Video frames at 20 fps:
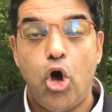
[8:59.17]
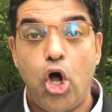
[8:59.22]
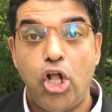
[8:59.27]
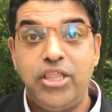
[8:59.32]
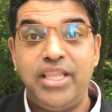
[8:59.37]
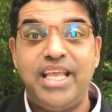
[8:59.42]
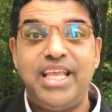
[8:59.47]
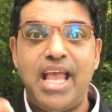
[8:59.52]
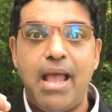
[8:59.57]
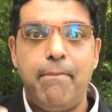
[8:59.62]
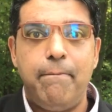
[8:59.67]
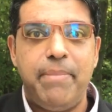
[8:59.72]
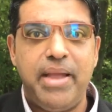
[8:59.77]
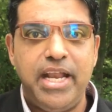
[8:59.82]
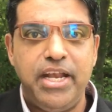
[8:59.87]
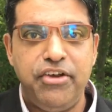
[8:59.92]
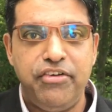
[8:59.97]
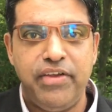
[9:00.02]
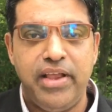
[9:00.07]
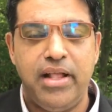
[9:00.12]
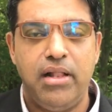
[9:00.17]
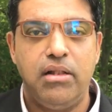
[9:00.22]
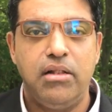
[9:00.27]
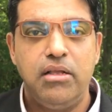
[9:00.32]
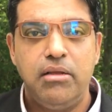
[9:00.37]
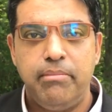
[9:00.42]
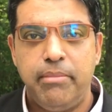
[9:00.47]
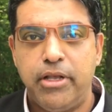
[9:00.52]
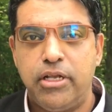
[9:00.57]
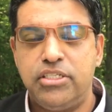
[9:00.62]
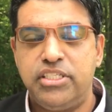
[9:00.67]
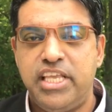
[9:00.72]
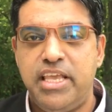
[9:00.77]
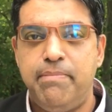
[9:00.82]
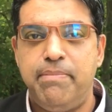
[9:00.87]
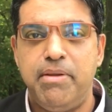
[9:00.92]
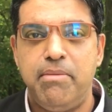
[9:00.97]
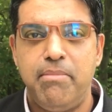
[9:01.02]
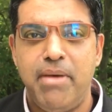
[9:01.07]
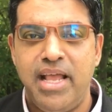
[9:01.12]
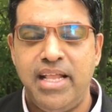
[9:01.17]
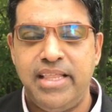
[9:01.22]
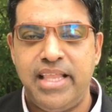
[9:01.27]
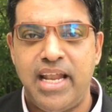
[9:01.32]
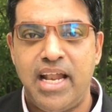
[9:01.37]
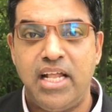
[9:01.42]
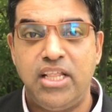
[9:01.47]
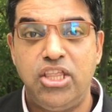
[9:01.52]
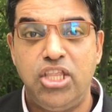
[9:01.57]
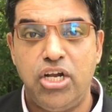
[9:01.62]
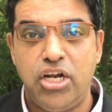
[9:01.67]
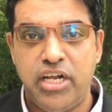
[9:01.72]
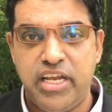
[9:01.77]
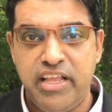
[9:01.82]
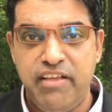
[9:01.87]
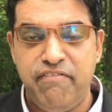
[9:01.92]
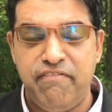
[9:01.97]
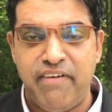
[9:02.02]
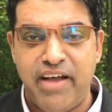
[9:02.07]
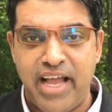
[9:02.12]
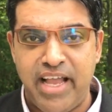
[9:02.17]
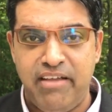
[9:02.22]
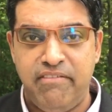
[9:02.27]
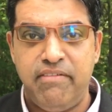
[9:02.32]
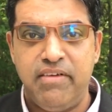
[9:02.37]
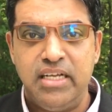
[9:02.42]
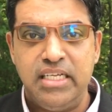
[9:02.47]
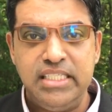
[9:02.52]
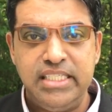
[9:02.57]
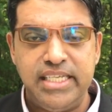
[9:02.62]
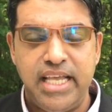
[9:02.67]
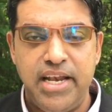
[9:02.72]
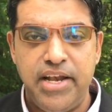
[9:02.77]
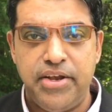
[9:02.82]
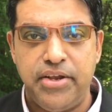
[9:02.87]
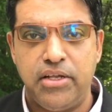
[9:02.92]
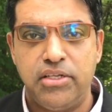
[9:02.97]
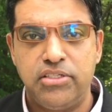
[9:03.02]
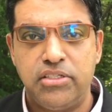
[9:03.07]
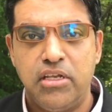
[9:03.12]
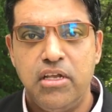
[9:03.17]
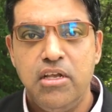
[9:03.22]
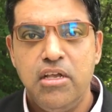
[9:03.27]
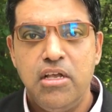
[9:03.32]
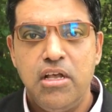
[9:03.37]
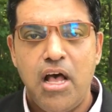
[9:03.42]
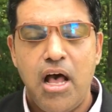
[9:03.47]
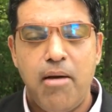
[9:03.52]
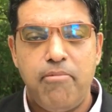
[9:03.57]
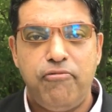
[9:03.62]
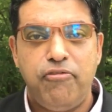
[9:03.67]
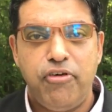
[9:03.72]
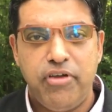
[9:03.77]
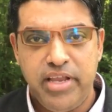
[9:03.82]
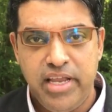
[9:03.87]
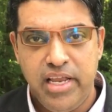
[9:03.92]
on the campaign trail, because keep in mind, there are thirty-five senators up for